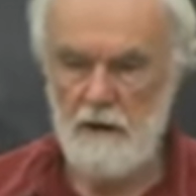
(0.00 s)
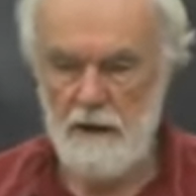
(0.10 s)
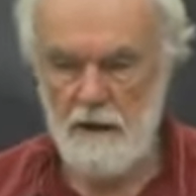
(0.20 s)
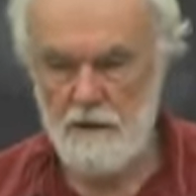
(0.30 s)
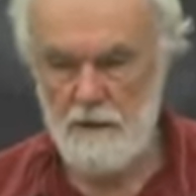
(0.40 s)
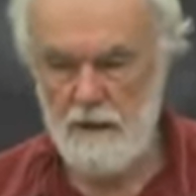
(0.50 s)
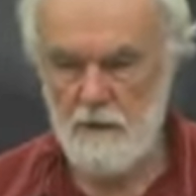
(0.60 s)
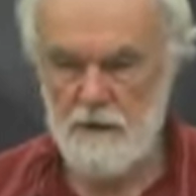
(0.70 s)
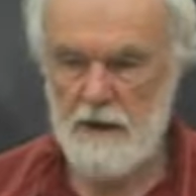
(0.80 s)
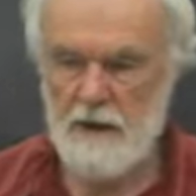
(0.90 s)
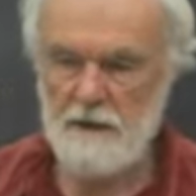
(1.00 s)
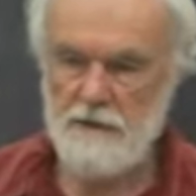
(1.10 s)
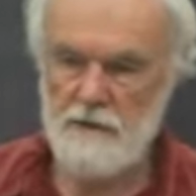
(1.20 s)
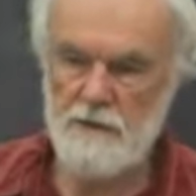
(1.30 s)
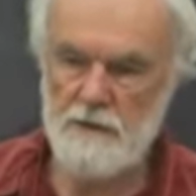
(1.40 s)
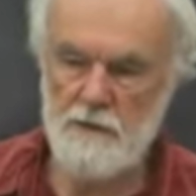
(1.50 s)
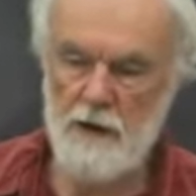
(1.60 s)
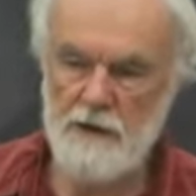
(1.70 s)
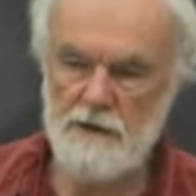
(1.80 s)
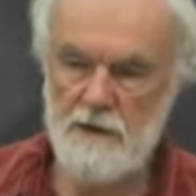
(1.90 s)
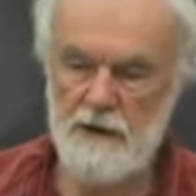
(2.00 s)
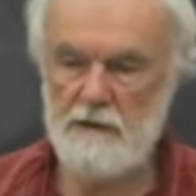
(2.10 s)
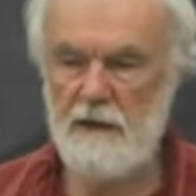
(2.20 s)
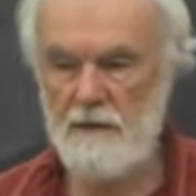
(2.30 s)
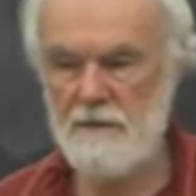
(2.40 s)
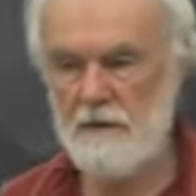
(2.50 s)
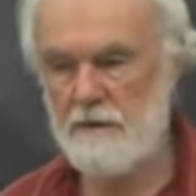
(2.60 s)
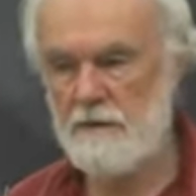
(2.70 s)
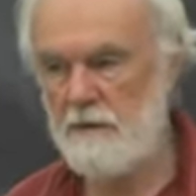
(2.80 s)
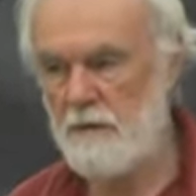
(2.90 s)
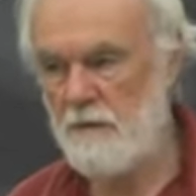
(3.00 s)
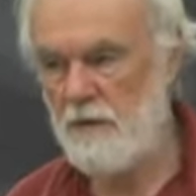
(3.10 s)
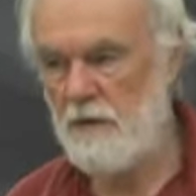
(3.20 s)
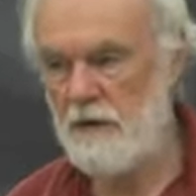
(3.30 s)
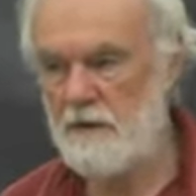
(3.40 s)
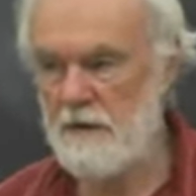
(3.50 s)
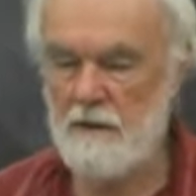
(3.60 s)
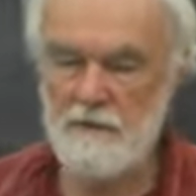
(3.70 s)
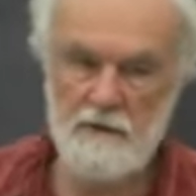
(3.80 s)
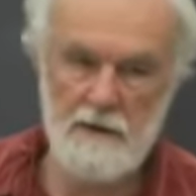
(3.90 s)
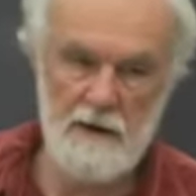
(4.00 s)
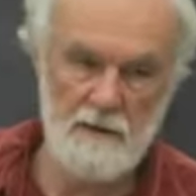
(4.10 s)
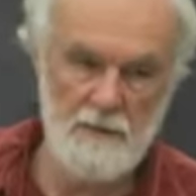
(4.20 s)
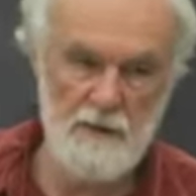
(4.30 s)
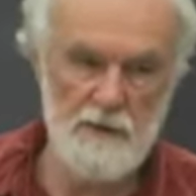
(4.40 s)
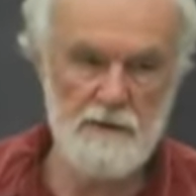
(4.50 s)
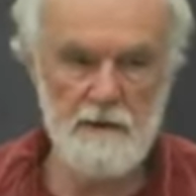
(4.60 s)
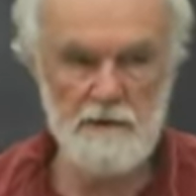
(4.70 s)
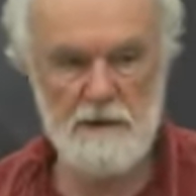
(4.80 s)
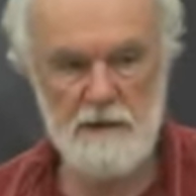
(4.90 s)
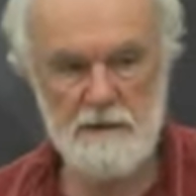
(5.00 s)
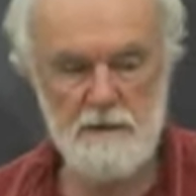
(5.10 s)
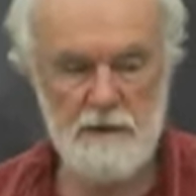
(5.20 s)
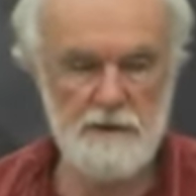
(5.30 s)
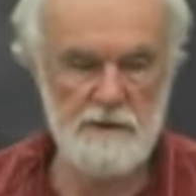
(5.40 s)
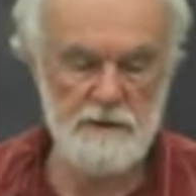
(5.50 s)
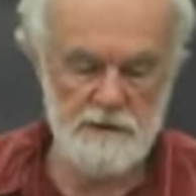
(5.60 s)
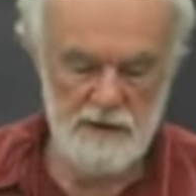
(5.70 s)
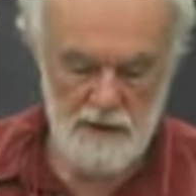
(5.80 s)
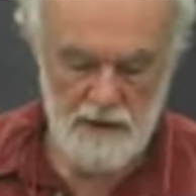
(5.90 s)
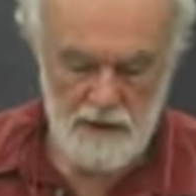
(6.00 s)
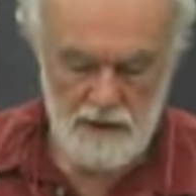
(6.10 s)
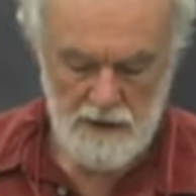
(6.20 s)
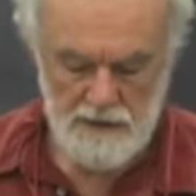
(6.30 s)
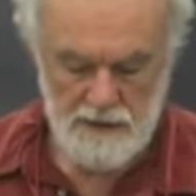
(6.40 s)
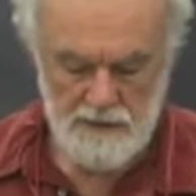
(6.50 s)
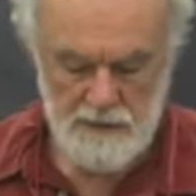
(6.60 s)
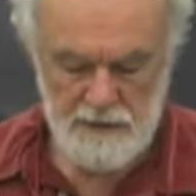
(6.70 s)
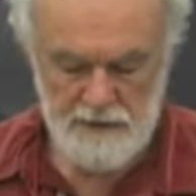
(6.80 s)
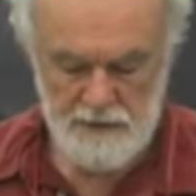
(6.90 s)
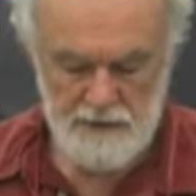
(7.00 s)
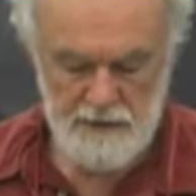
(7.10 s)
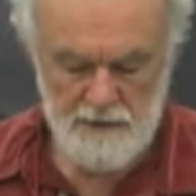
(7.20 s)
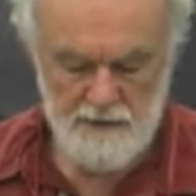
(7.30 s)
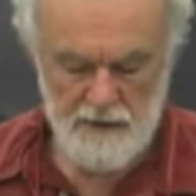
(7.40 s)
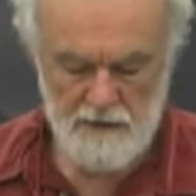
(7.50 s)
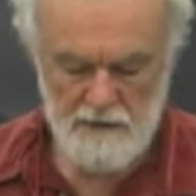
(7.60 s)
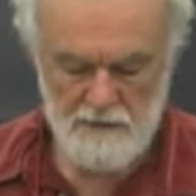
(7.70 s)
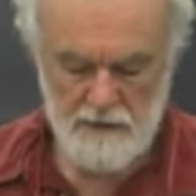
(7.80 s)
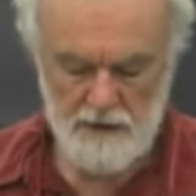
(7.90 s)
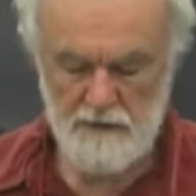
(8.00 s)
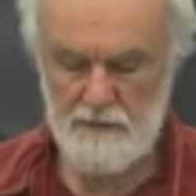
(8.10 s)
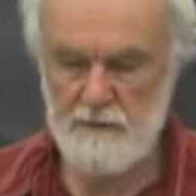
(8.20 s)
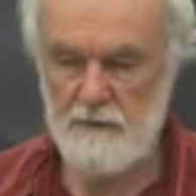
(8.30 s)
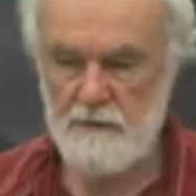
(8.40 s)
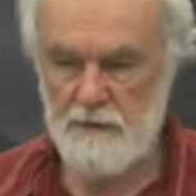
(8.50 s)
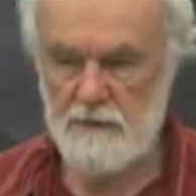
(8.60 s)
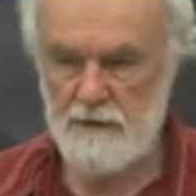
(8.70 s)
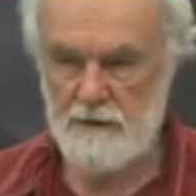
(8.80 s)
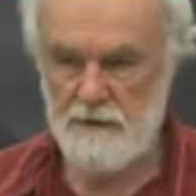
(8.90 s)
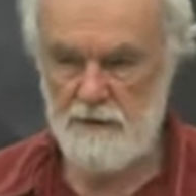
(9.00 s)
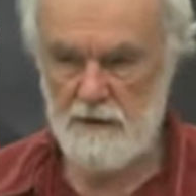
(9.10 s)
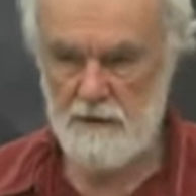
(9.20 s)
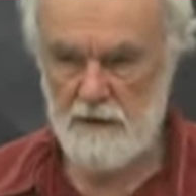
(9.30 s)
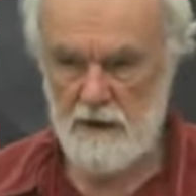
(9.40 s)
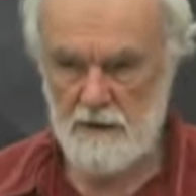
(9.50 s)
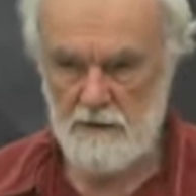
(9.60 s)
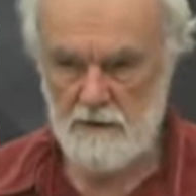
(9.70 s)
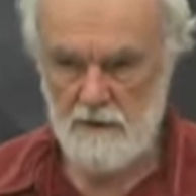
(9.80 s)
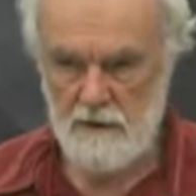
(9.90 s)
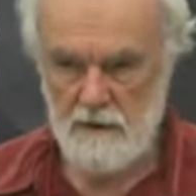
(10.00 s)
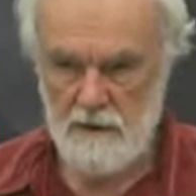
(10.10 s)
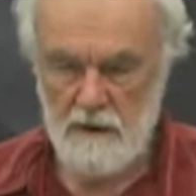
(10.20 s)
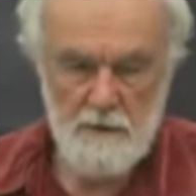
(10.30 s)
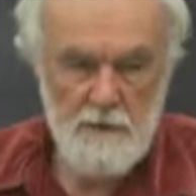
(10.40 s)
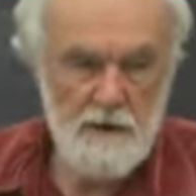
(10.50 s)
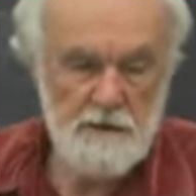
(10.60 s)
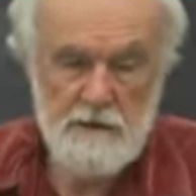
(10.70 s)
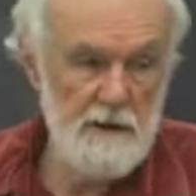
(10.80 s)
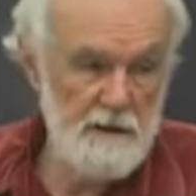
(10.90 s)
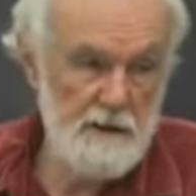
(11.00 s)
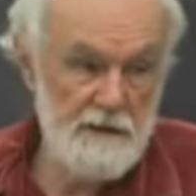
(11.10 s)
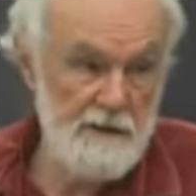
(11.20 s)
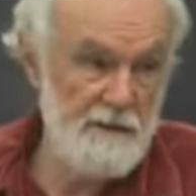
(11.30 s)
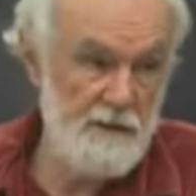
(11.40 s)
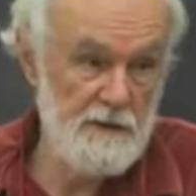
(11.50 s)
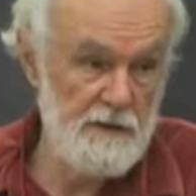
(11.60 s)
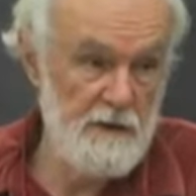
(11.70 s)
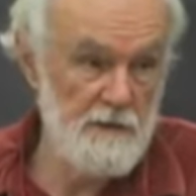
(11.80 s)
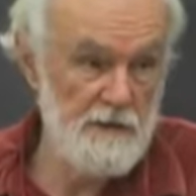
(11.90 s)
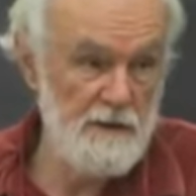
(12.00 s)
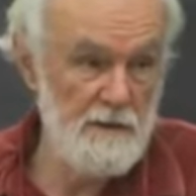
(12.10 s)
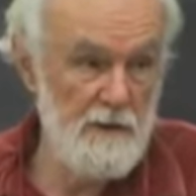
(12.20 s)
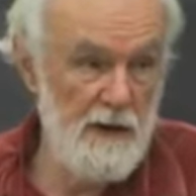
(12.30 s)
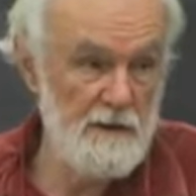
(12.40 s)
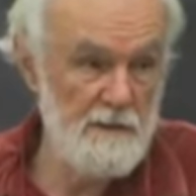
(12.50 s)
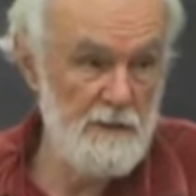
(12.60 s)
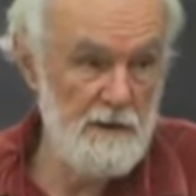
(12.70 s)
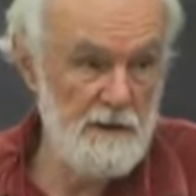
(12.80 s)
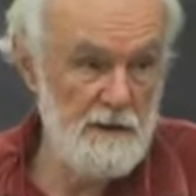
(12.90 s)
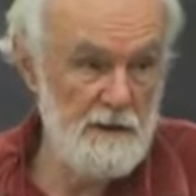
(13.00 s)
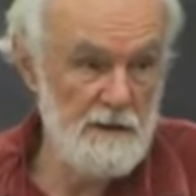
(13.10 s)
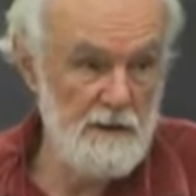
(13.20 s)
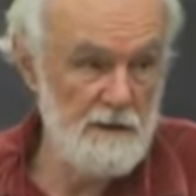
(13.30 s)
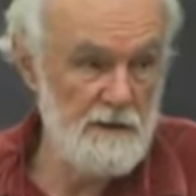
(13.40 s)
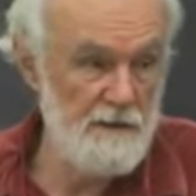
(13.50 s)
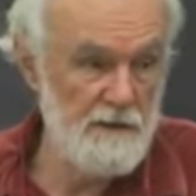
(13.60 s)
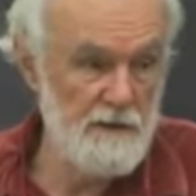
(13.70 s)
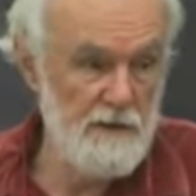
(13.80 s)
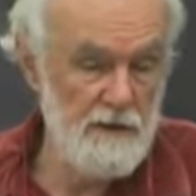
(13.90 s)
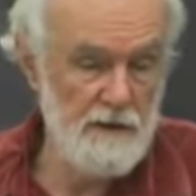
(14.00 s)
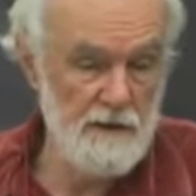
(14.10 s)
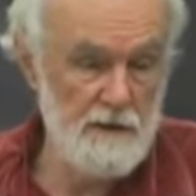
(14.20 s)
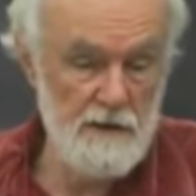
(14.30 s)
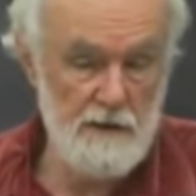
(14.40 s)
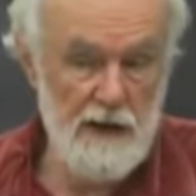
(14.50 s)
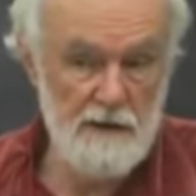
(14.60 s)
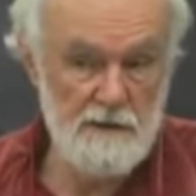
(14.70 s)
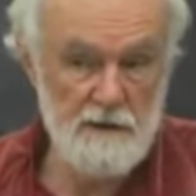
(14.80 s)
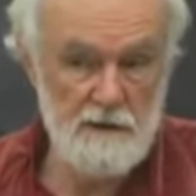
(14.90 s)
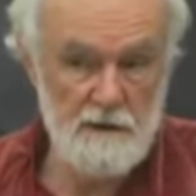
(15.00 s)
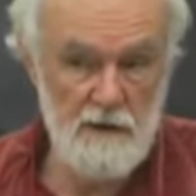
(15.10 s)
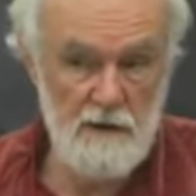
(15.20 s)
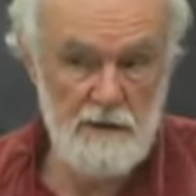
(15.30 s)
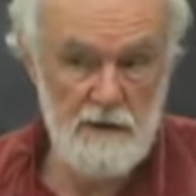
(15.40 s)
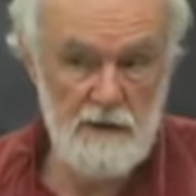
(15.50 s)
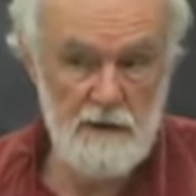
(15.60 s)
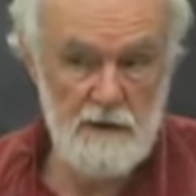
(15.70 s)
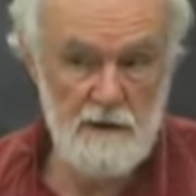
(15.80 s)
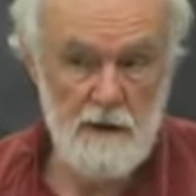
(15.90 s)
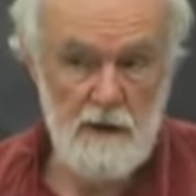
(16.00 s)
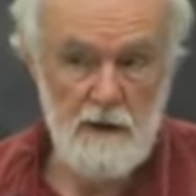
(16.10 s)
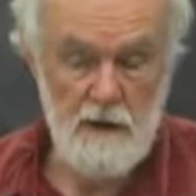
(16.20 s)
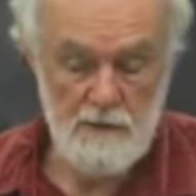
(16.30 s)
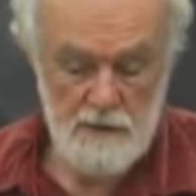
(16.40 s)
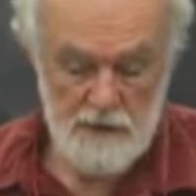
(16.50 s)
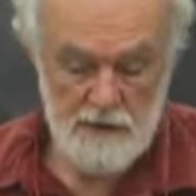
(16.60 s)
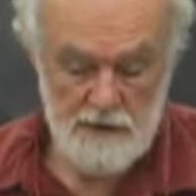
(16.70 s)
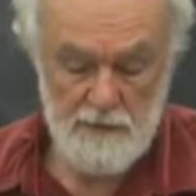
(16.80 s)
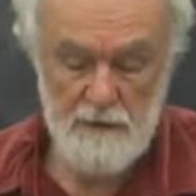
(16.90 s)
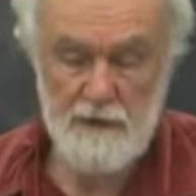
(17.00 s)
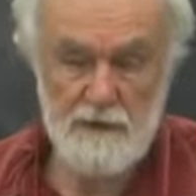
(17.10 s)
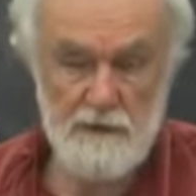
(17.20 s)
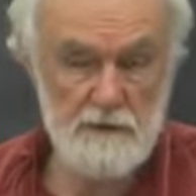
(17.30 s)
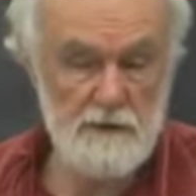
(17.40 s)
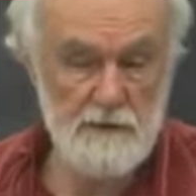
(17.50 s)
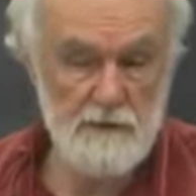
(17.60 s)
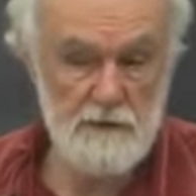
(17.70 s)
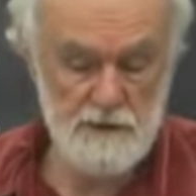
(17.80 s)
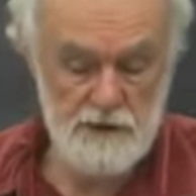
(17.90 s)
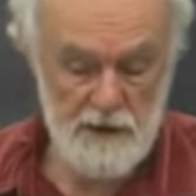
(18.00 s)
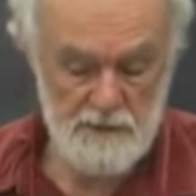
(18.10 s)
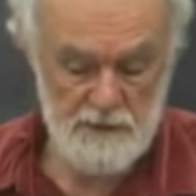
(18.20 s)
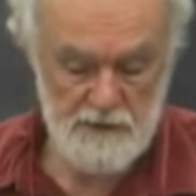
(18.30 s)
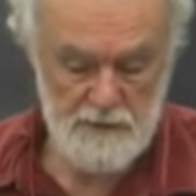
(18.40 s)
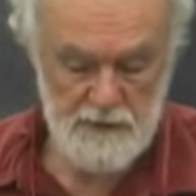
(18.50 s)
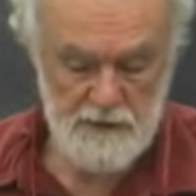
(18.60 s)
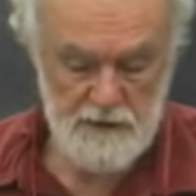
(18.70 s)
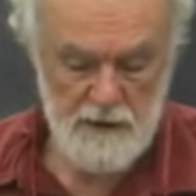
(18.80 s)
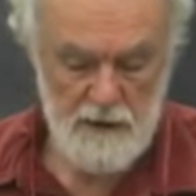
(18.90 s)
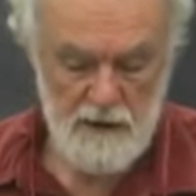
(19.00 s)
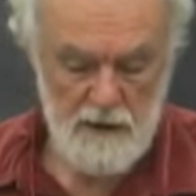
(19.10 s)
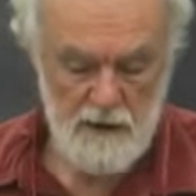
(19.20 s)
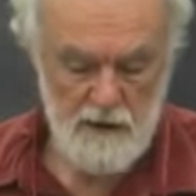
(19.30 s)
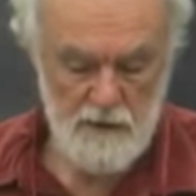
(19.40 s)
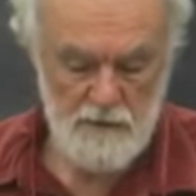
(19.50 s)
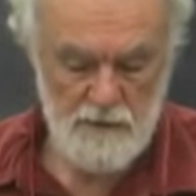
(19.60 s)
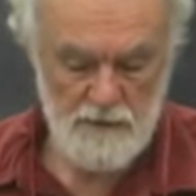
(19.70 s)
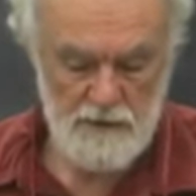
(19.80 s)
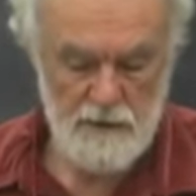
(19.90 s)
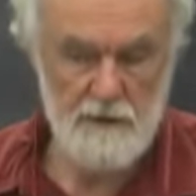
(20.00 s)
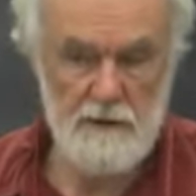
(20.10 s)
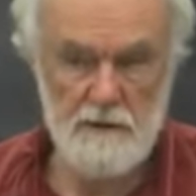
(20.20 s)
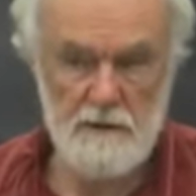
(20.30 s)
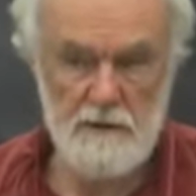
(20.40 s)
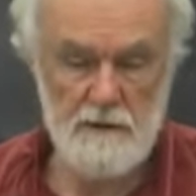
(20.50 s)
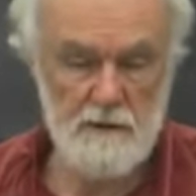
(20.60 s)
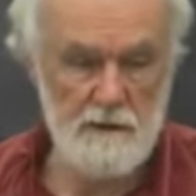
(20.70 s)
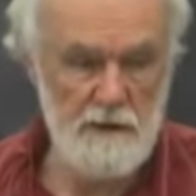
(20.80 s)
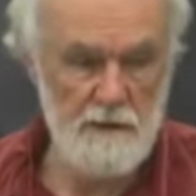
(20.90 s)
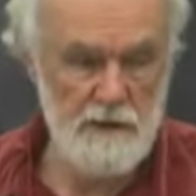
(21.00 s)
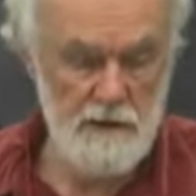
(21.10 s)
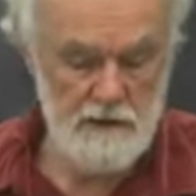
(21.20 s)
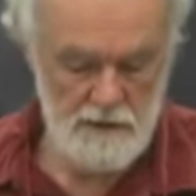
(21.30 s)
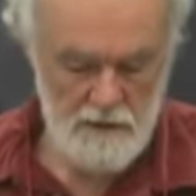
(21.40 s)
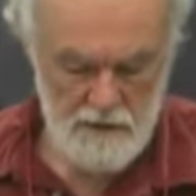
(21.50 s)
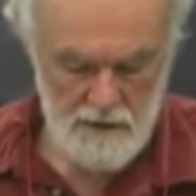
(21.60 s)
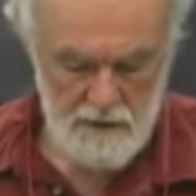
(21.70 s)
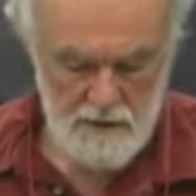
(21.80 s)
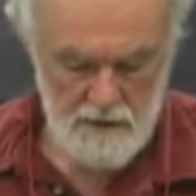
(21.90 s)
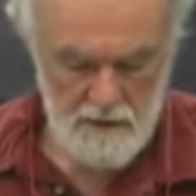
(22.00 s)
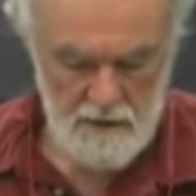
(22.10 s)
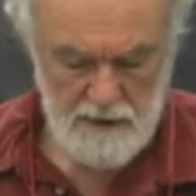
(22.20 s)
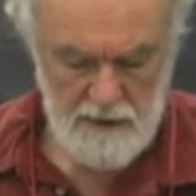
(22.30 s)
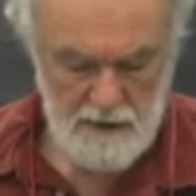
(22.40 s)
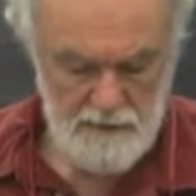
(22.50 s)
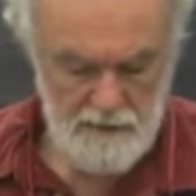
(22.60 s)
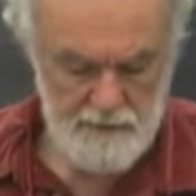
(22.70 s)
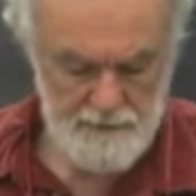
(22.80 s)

And, and, what that has to do with the wage rate and how many of them are employed and how many are unemployed, all those kinds of questions, seem to me to be uh, rather, rather more significant than. I mean, Marx is saying they're significant, no question about it, but he just doesn't give us a very good analysis of it here. And we'll get some of it in subsequent chapters, but uh, unfortunately, I think uh, nowhere near uh, enough.